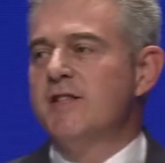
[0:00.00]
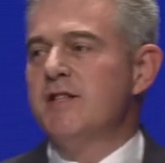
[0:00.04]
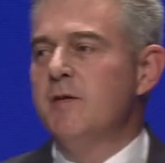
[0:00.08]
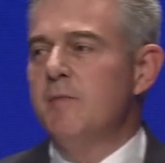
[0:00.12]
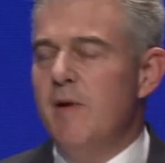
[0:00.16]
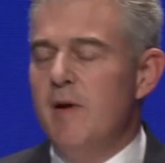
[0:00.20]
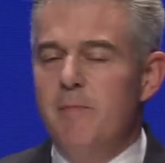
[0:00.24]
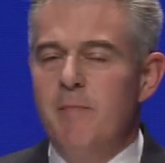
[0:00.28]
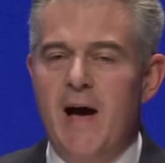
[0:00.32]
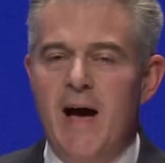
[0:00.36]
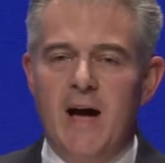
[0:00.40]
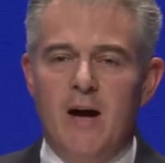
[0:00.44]
to
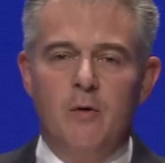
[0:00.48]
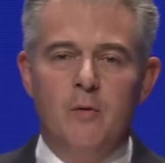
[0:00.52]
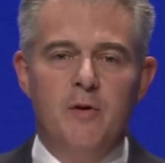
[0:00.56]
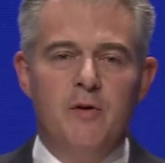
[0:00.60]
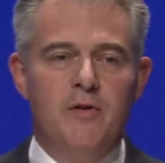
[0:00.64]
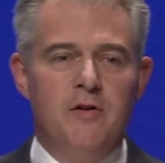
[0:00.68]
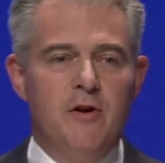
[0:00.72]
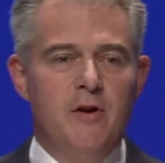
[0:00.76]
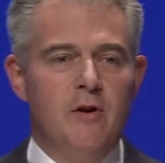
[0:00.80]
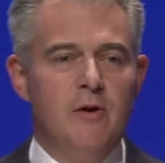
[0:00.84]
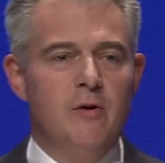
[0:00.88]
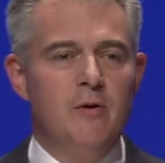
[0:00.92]
be back
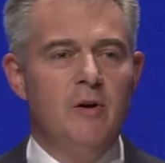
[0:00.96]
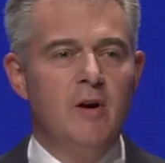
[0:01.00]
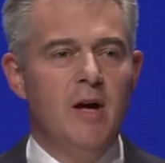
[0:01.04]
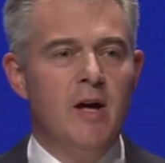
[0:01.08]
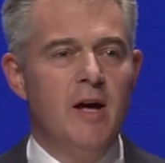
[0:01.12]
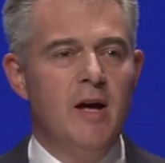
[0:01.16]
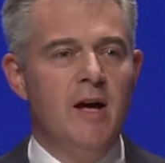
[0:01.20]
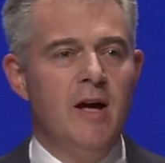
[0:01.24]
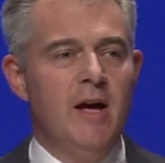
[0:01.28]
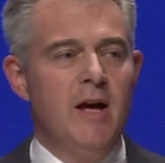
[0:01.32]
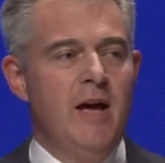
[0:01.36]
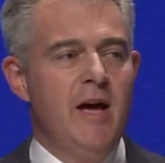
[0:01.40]
with you
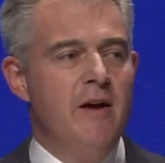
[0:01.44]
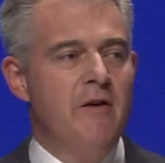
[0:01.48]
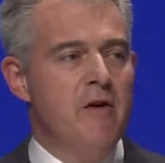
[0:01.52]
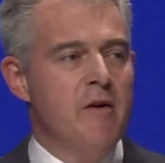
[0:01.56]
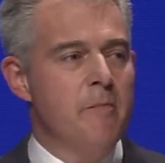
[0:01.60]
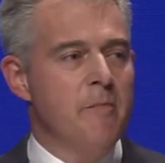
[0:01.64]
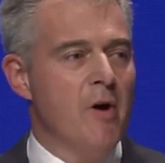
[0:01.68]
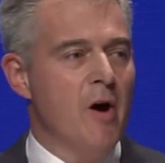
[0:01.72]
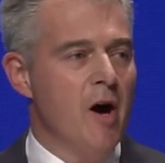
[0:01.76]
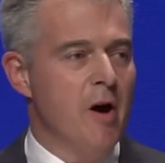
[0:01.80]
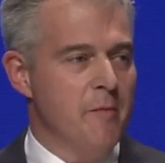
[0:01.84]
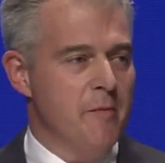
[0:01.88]
here in
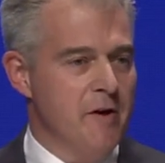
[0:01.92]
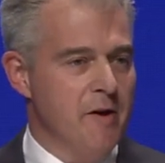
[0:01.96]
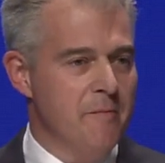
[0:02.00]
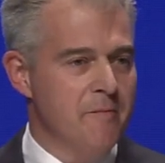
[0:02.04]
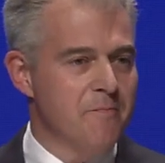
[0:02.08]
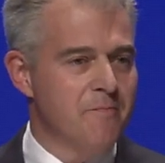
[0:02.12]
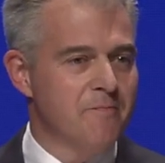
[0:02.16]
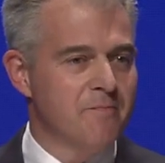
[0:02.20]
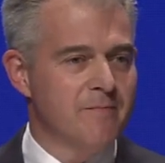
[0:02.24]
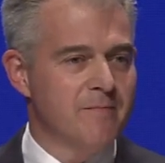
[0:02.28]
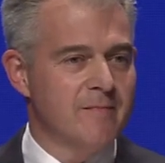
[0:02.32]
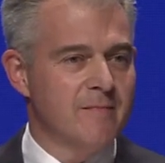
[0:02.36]
Birmingham.